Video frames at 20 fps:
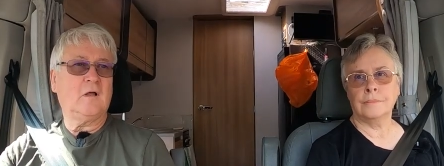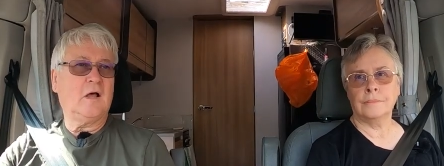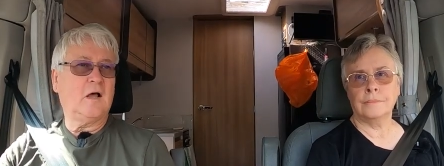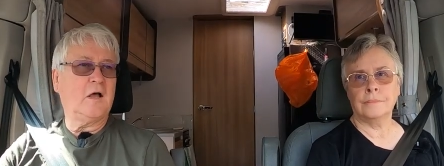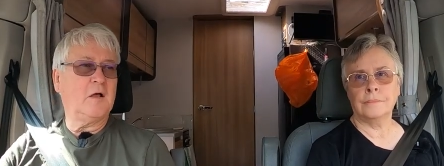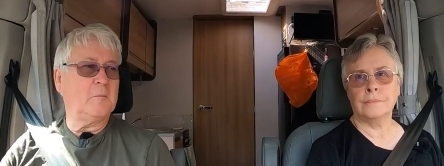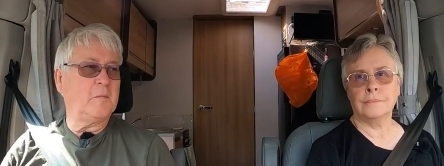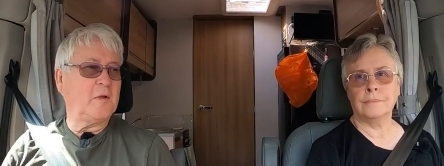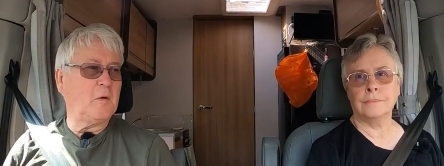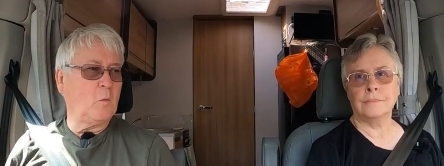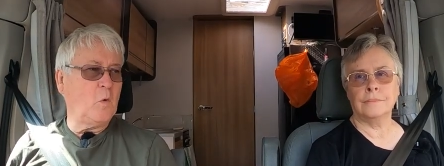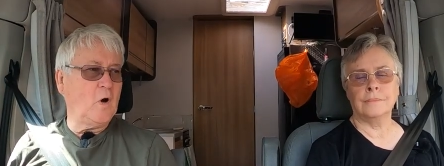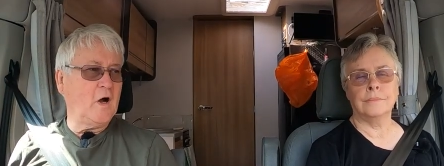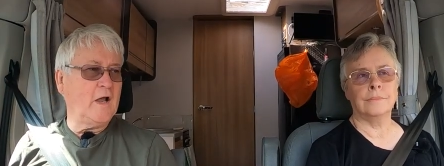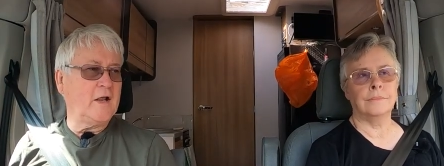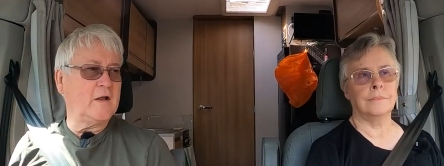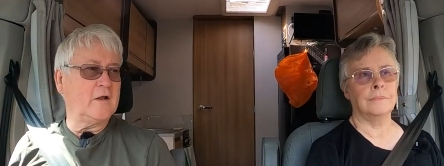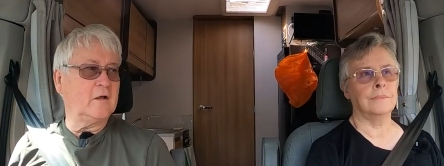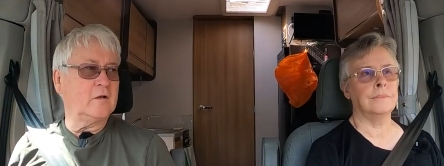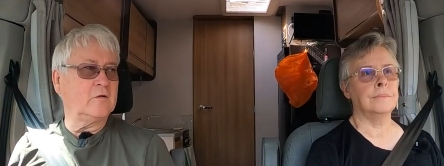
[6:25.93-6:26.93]
Speaker 1: uh, a bit
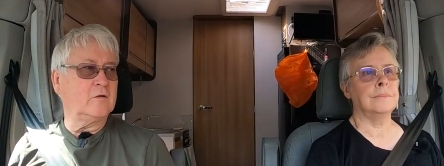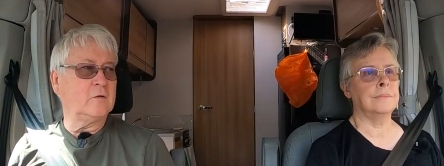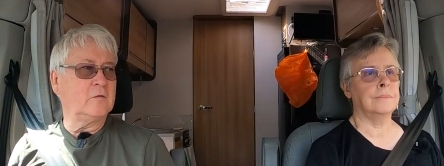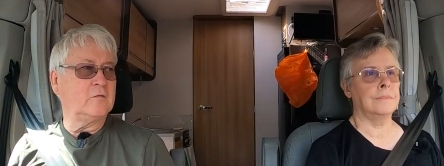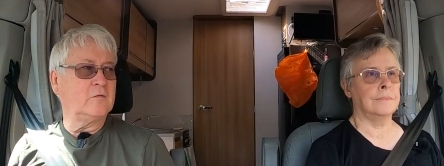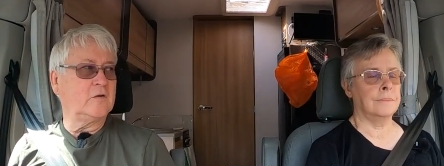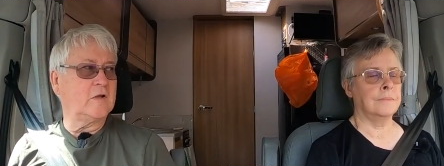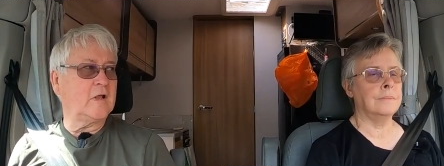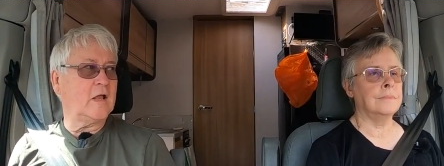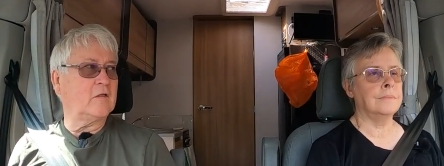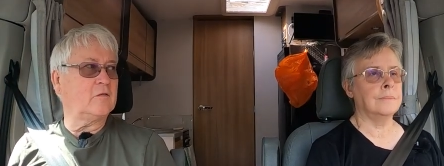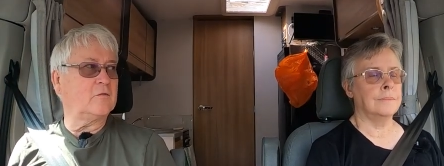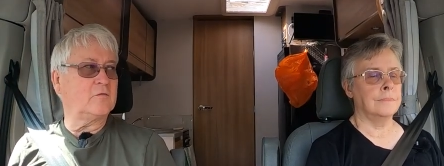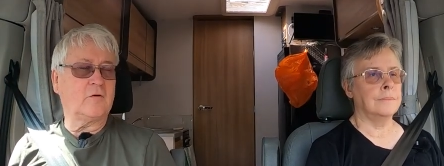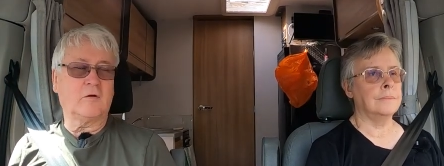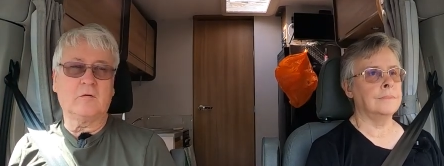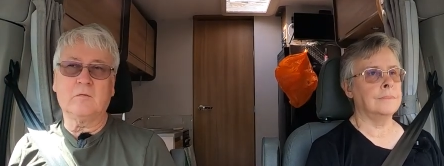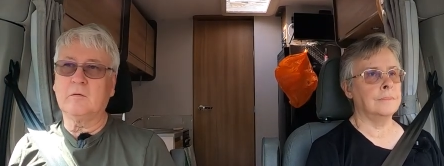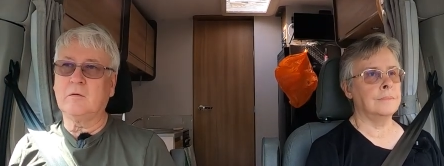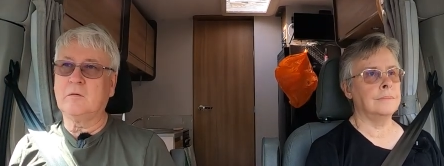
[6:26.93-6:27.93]
wider to get
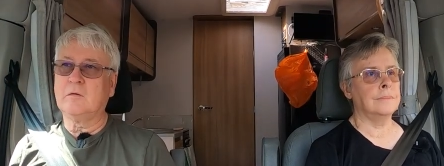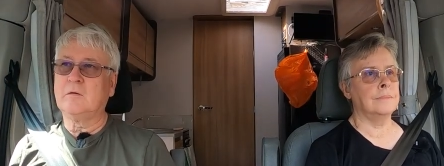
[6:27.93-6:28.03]
through.